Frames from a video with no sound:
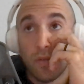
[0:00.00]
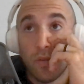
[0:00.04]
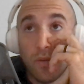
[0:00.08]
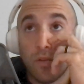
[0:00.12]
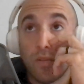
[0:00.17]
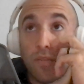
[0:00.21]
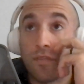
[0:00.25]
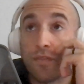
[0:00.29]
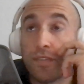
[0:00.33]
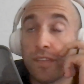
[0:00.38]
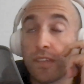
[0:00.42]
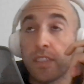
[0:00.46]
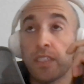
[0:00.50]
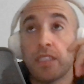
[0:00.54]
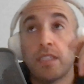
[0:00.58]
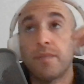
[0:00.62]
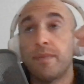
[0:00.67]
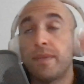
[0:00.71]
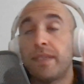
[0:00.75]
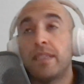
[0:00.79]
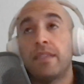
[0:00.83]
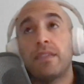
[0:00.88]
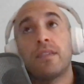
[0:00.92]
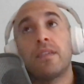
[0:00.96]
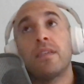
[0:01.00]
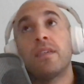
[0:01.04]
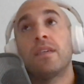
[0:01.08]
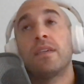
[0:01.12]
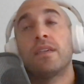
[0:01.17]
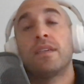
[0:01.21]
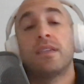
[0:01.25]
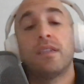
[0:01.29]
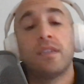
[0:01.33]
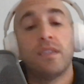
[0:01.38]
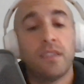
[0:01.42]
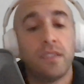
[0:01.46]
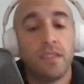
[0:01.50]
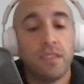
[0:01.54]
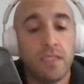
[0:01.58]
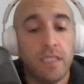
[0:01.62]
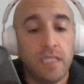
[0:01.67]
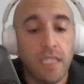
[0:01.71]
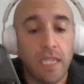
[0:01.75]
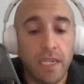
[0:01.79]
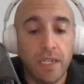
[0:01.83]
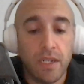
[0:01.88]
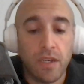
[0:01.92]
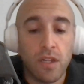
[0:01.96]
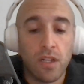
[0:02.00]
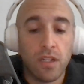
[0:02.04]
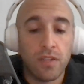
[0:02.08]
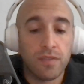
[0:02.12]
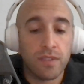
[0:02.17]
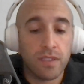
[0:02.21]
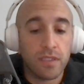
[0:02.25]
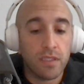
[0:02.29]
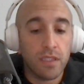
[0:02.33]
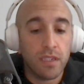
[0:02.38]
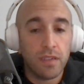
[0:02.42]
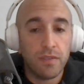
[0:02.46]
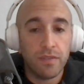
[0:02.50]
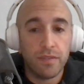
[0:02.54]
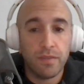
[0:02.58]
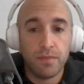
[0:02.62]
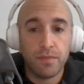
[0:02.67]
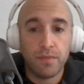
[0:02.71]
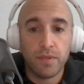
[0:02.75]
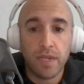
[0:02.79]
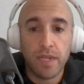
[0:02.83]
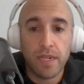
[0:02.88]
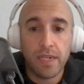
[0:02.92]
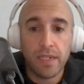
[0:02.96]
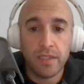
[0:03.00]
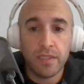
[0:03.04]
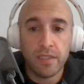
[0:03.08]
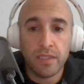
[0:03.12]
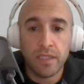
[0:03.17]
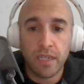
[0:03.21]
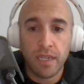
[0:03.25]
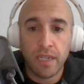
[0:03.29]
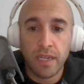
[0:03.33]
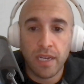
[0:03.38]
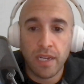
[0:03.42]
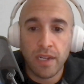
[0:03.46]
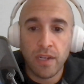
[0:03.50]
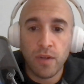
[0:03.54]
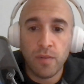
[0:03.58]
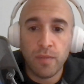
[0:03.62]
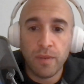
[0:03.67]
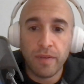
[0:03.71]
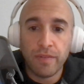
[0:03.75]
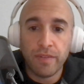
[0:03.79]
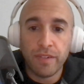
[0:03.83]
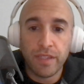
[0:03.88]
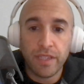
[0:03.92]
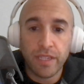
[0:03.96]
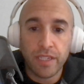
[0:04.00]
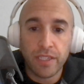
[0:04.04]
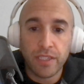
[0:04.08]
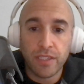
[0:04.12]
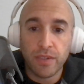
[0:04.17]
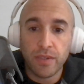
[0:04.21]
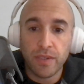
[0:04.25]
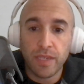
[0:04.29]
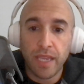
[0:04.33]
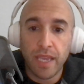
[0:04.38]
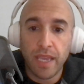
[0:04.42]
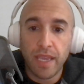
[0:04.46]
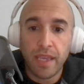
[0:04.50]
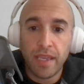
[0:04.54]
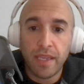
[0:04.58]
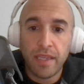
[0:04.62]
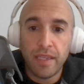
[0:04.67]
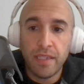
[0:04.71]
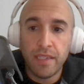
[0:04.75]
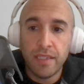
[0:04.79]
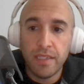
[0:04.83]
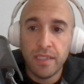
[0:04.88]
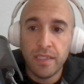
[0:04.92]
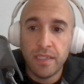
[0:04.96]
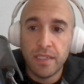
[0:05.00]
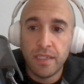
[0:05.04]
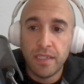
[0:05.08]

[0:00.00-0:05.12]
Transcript: Well, first, sending all of our love and prayers, and I hope everything is okay.